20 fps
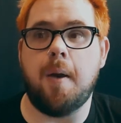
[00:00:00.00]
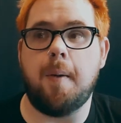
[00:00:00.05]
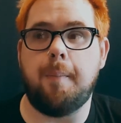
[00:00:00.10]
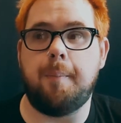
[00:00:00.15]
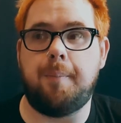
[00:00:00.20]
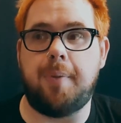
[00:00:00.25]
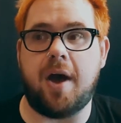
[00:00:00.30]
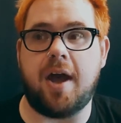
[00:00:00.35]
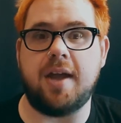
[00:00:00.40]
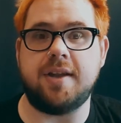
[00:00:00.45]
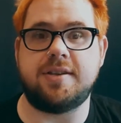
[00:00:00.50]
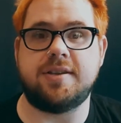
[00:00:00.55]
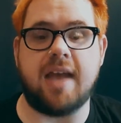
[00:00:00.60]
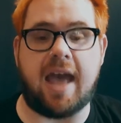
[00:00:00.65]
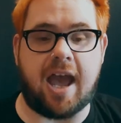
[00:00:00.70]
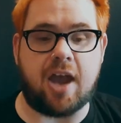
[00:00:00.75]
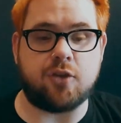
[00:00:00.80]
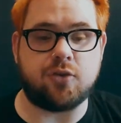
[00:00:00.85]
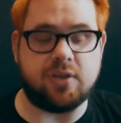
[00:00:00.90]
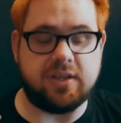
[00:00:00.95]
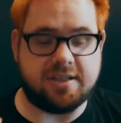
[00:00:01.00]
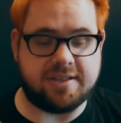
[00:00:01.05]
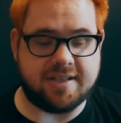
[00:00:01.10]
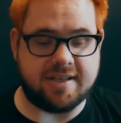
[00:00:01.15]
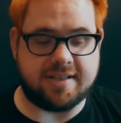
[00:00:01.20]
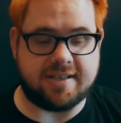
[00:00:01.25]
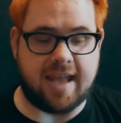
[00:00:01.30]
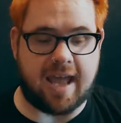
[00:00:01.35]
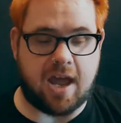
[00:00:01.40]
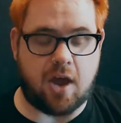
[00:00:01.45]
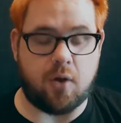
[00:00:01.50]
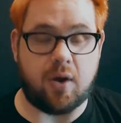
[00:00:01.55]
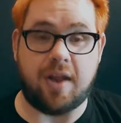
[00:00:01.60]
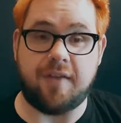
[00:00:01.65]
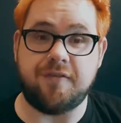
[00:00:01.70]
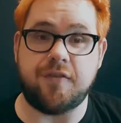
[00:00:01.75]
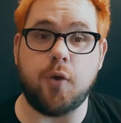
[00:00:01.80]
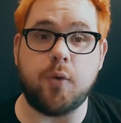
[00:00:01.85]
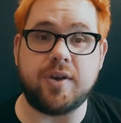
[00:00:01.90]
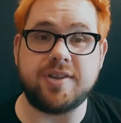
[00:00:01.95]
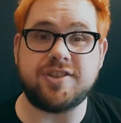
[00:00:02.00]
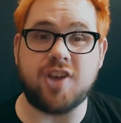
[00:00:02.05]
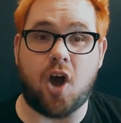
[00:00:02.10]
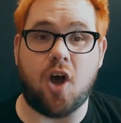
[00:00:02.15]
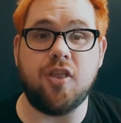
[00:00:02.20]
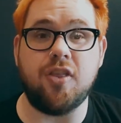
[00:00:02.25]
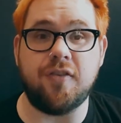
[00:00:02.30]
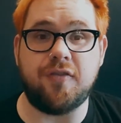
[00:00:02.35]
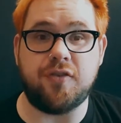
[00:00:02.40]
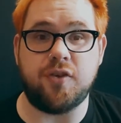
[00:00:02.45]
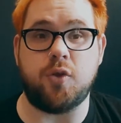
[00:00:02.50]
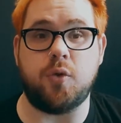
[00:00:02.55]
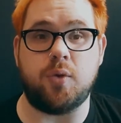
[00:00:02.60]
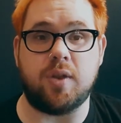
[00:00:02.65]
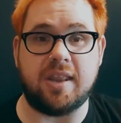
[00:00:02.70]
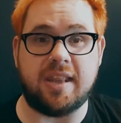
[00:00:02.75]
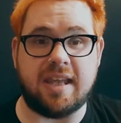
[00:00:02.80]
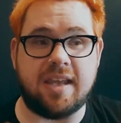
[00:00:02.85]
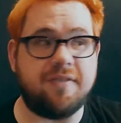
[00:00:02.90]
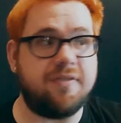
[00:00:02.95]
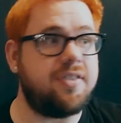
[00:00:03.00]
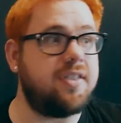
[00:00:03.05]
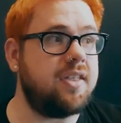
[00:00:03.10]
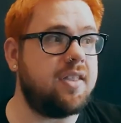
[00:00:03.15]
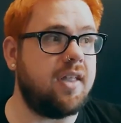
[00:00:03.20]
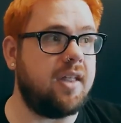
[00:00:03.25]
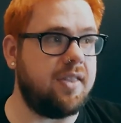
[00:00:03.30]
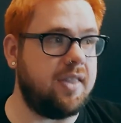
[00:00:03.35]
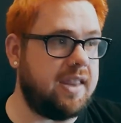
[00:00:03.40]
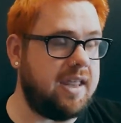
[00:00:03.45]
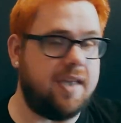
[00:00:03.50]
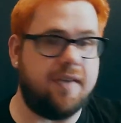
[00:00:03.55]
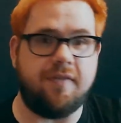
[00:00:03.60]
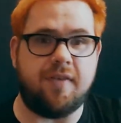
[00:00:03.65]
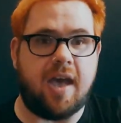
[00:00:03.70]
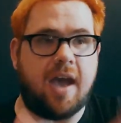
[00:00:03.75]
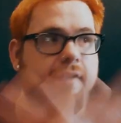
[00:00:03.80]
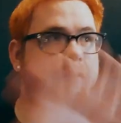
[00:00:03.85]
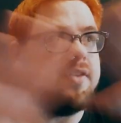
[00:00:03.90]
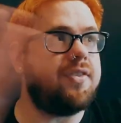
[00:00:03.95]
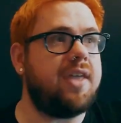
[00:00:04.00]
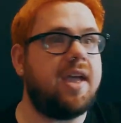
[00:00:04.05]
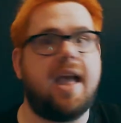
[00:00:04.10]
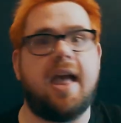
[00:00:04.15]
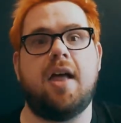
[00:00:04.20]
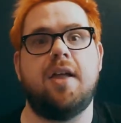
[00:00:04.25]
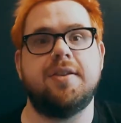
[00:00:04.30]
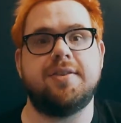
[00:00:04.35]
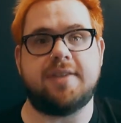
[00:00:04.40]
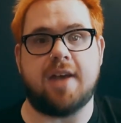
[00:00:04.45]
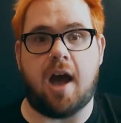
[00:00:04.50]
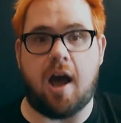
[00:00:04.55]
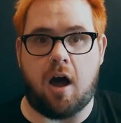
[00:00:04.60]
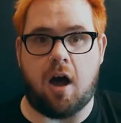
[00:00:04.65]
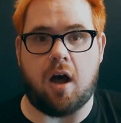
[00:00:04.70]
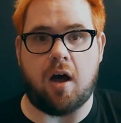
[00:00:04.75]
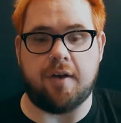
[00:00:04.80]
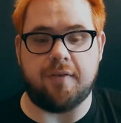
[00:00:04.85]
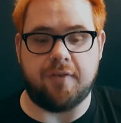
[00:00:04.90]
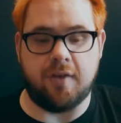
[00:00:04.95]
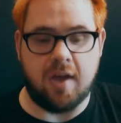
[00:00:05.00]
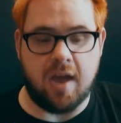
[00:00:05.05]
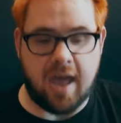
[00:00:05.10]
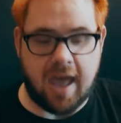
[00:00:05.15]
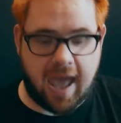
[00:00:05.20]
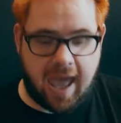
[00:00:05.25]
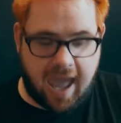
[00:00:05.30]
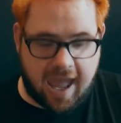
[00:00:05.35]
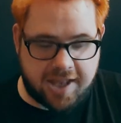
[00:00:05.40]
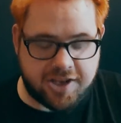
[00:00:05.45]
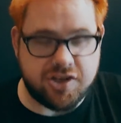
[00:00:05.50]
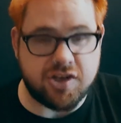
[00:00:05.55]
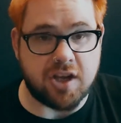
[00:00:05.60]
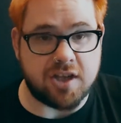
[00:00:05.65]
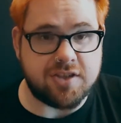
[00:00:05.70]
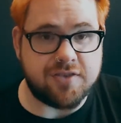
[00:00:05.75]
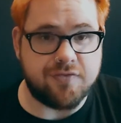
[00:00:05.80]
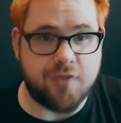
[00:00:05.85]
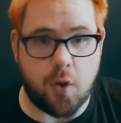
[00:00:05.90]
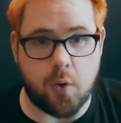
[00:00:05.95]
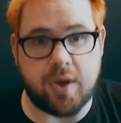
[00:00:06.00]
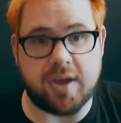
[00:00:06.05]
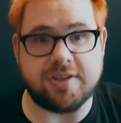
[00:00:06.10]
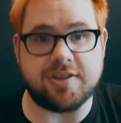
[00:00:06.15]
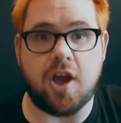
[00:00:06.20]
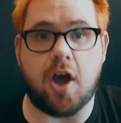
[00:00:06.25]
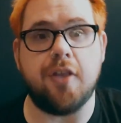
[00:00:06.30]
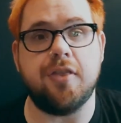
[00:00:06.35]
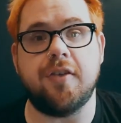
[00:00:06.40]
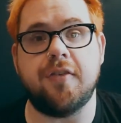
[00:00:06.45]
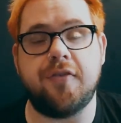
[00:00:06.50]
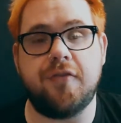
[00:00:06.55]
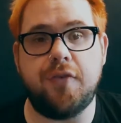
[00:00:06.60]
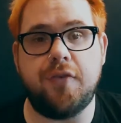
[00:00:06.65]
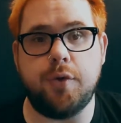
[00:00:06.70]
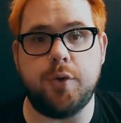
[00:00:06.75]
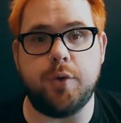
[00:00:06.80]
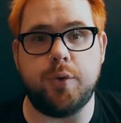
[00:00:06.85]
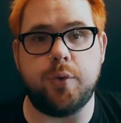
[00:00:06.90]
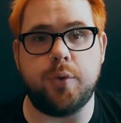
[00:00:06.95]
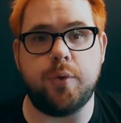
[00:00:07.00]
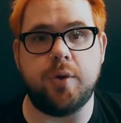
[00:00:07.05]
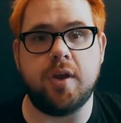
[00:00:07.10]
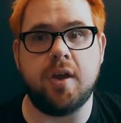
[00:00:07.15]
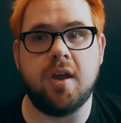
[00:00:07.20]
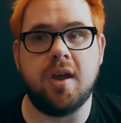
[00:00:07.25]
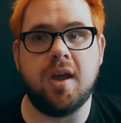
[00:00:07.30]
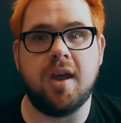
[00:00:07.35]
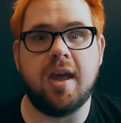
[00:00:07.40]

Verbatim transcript: but to actually sit down and focus on the food, leave, the, leave everything else off and just focus on the food,